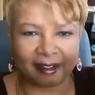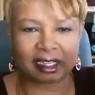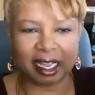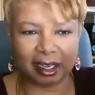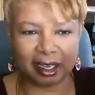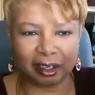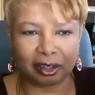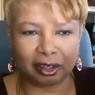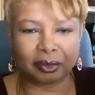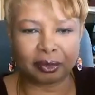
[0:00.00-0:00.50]

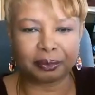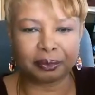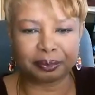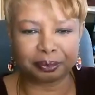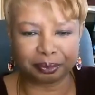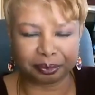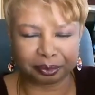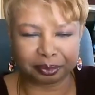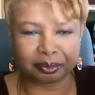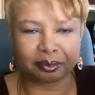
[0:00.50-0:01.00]
Thank you.
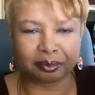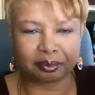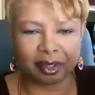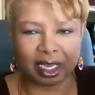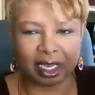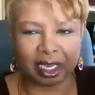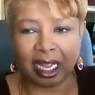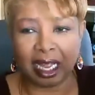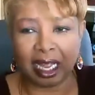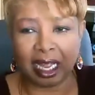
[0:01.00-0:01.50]

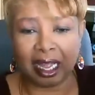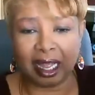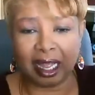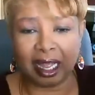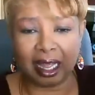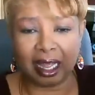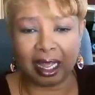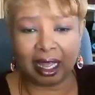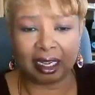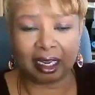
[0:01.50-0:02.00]

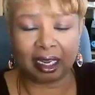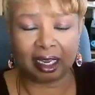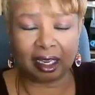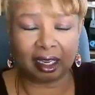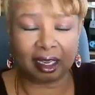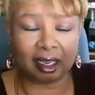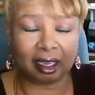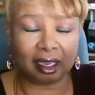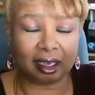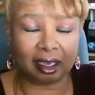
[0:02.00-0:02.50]
And
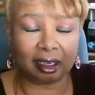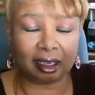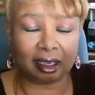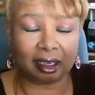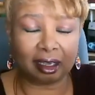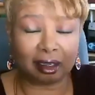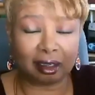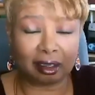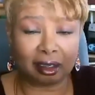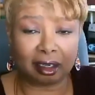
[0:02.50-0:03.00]

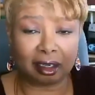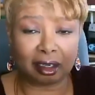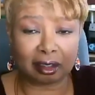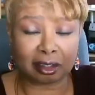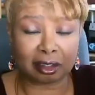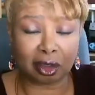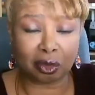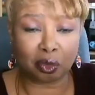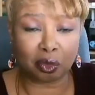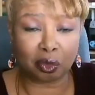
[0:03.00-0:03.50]

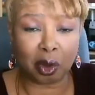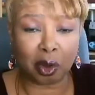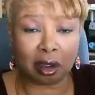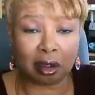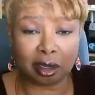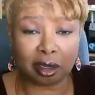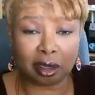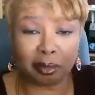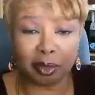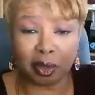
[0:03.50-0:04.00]
so well
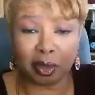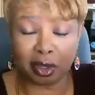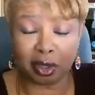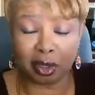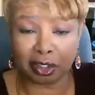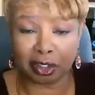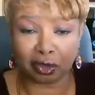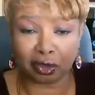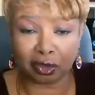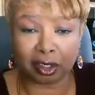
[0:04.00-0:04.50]

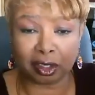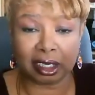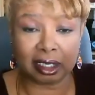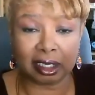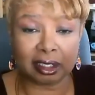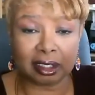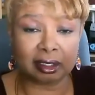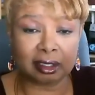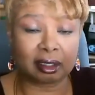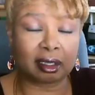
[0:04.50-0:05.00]
communities certainly
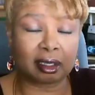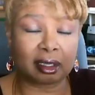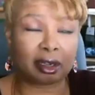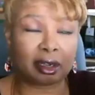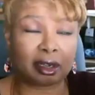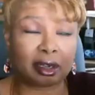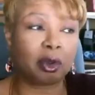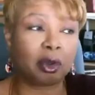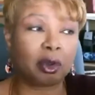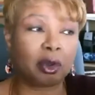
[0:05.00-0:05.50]
is, there are
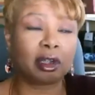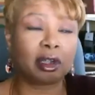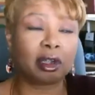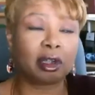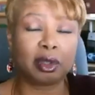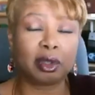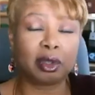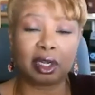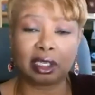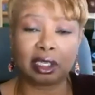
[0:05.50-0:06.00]
well
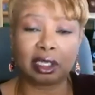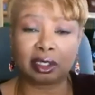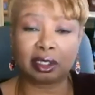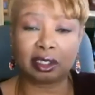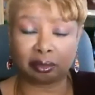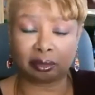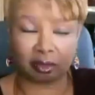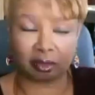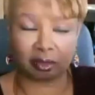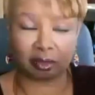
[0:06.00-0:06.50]
communities
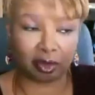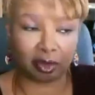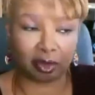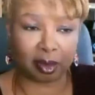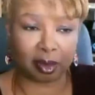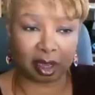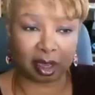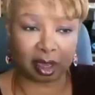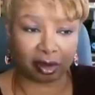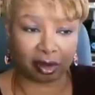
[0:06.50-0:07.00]
from
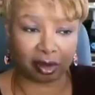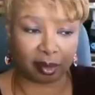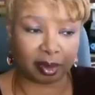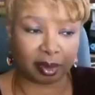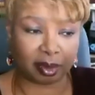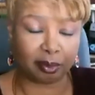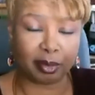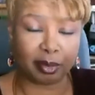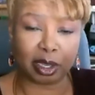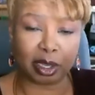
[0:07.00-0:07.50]

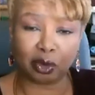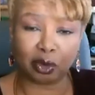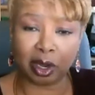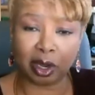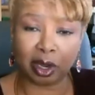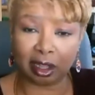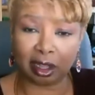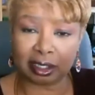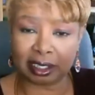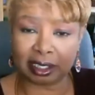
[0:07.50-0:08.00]
the mental
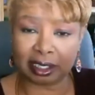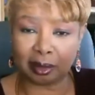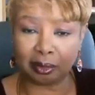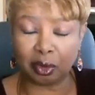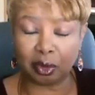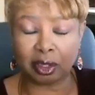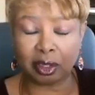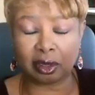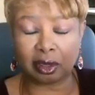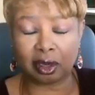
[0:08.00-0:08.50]
health
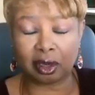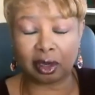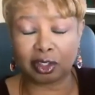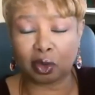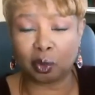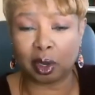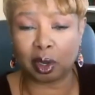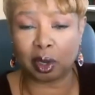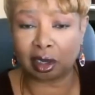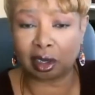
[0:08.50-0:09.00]
standpoint, and there are also
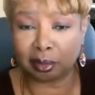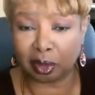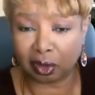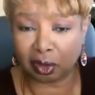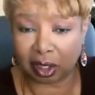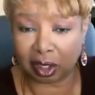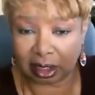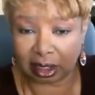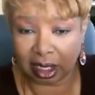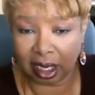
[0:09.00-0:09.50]
well
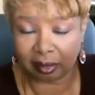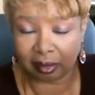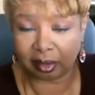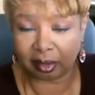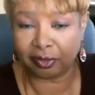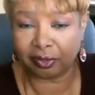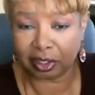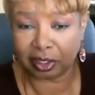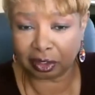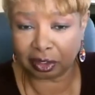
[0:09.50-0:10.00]
communities
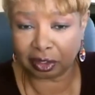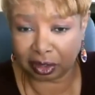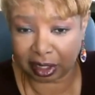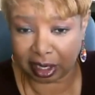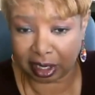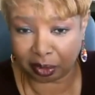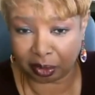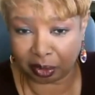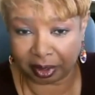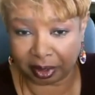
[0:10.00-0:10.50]
from the
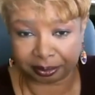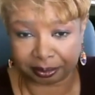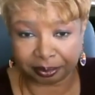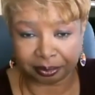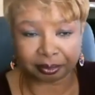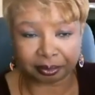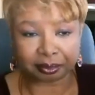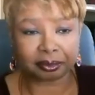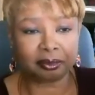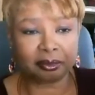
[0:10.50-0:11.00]
physical
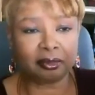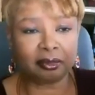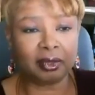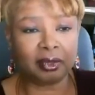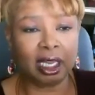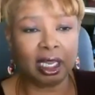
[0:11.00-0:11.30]
standpoint.